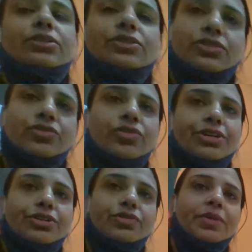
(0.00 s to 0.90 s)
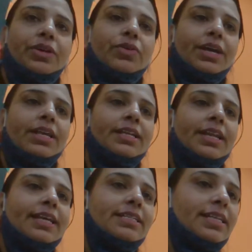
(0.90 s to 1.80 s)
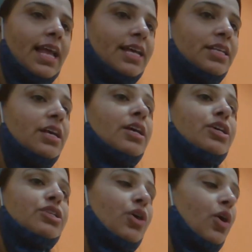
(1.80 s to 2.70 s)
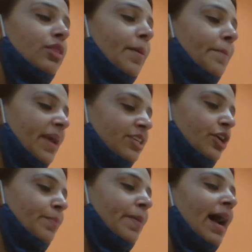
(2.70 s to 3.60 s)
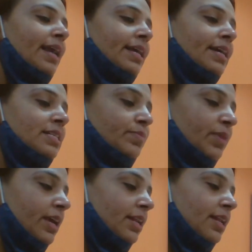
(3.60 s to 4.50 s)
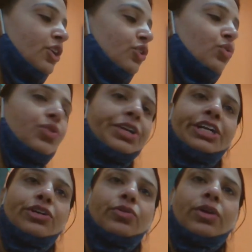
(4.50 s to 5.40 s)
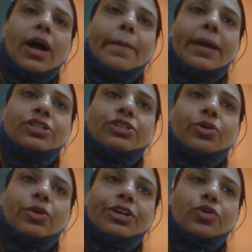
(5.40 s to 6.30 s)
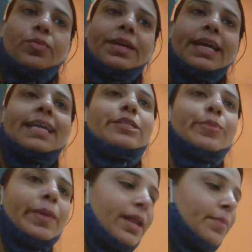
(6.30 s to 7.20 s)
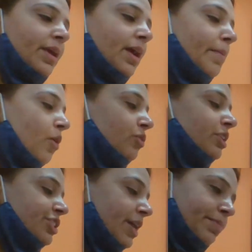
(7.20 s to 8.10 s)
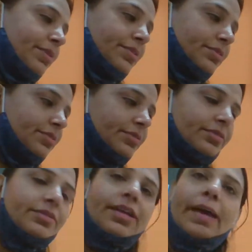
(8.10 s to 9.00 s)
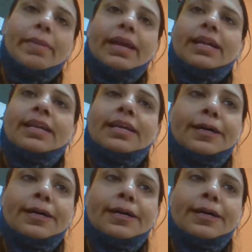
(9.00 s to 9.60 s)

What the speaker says: show it to me, okay, in the next class. So the major part is mainly you need to come and show it to me and explain me about the chapter. Am I clear?